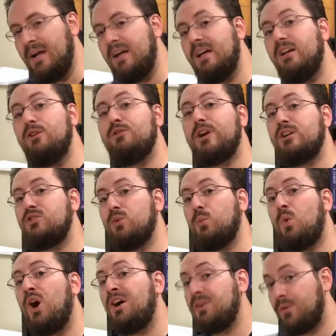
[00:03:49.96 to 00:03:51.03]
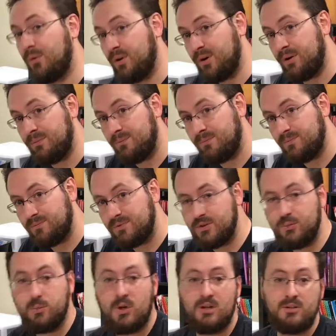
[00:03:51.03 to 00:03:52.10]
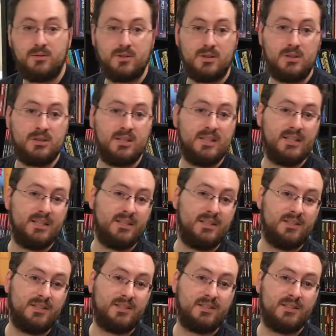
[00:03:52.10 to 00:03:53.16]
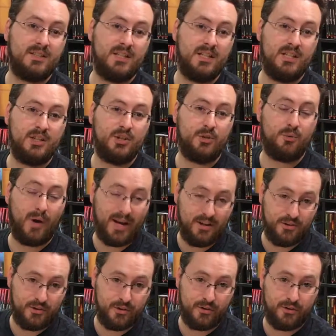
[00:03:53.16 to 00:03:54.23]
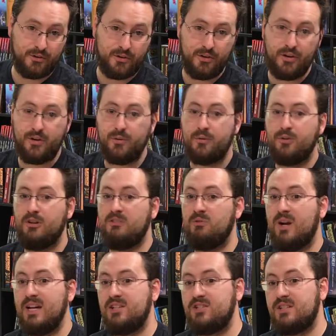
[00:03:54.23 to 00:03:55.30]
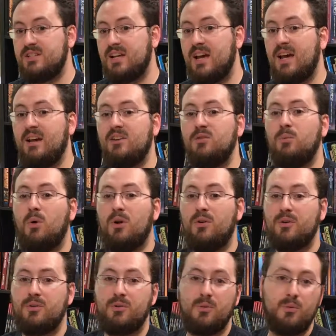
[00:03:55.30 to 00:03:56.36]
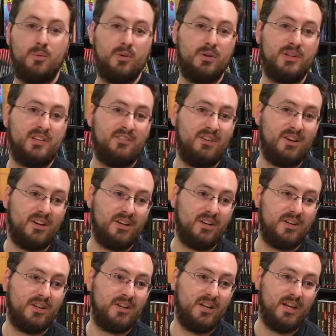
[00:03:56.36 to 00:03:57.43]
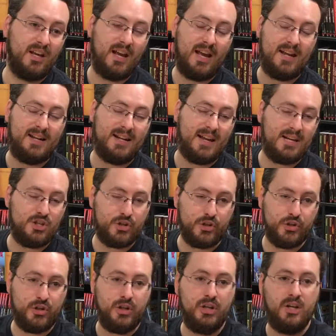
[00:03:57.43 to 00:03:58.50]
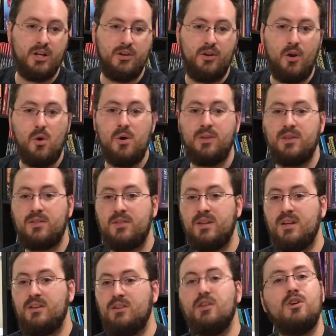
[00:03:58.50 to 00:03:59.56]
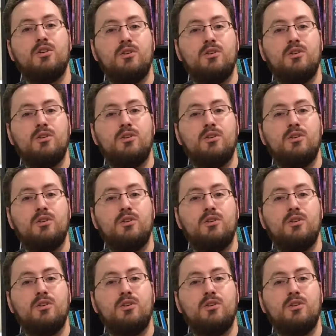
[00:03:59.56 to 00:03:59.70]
And you've got your Wanderer. Your Wanderer is your ranger, you know, ranged attacks, wandering through the woods, very good at nature, knowing their